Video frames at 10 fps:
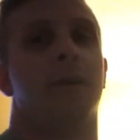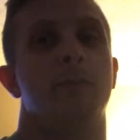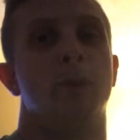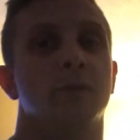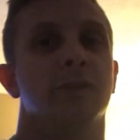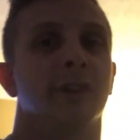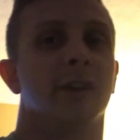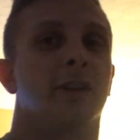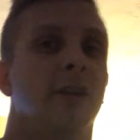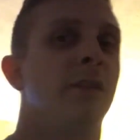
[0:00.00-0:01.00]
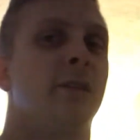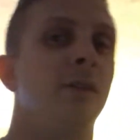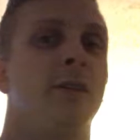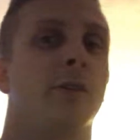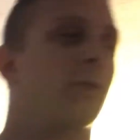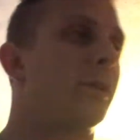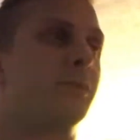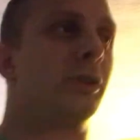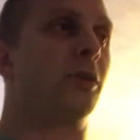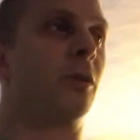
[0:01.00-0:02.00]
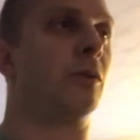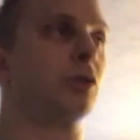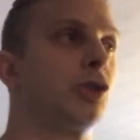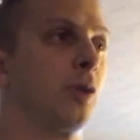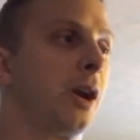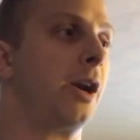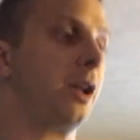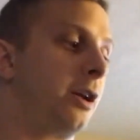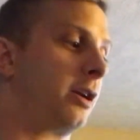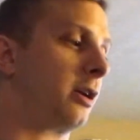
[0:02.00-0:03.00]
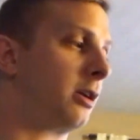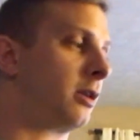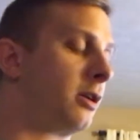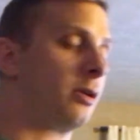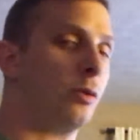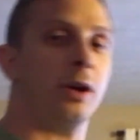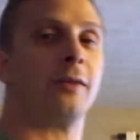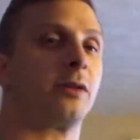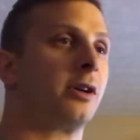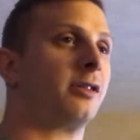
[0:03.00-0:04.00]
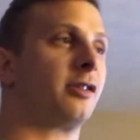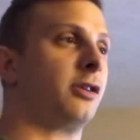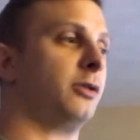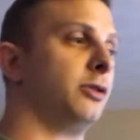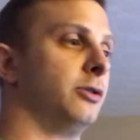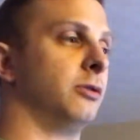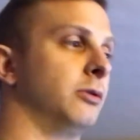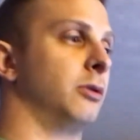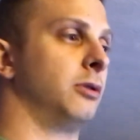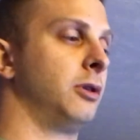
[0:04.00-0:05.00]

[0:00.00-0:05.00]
music, crypto, trading, whatever it is that you do,